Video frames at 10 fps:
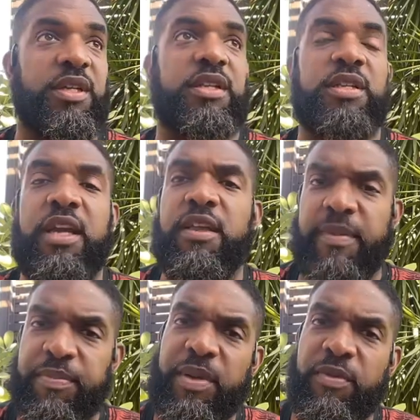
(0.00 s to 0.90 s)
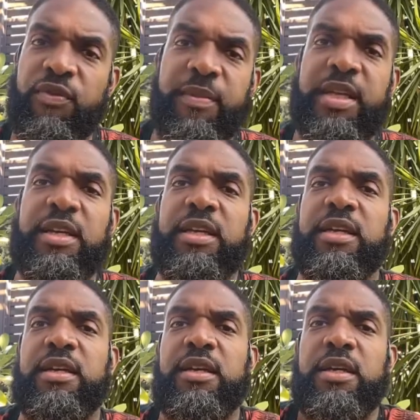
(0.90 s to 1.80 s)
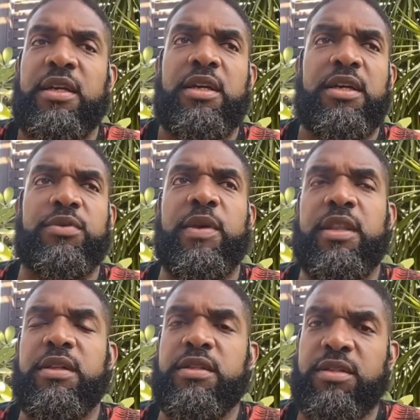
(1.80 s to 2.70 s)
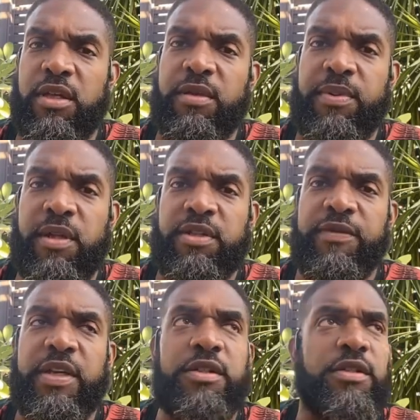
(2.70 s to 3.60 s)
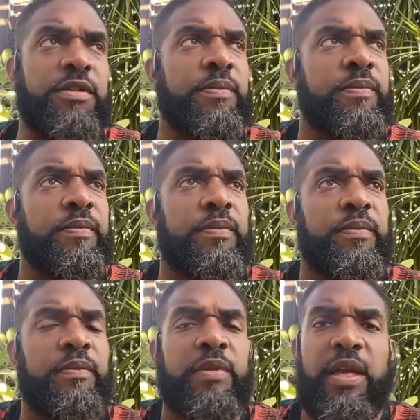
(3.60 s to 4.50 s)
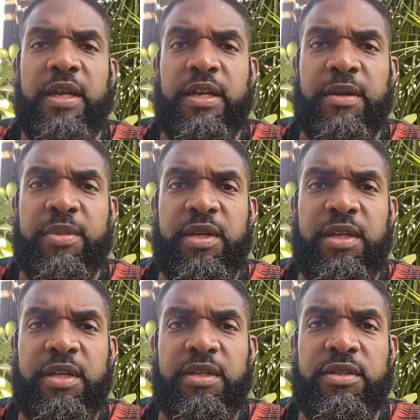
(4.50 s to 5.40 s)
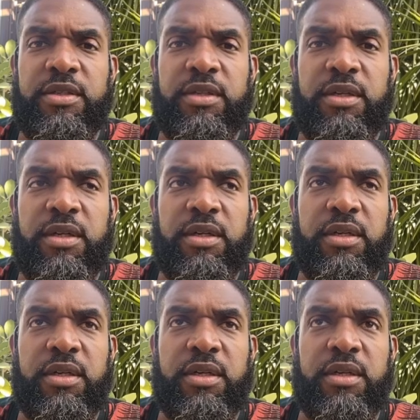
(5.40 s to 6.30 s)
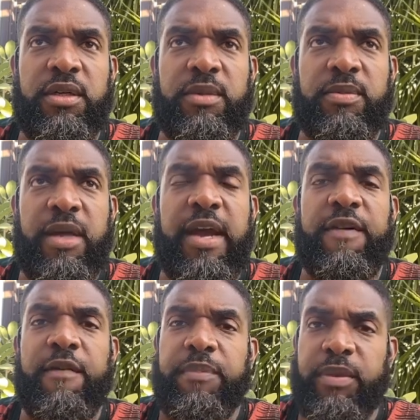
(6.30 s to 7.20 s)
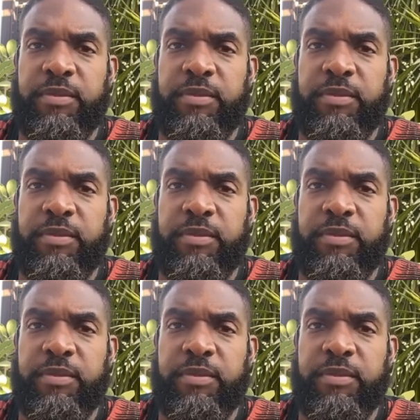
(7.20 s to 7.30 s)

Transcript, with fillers: together, but people from India as well as other parts of Asia end up in these um, Arab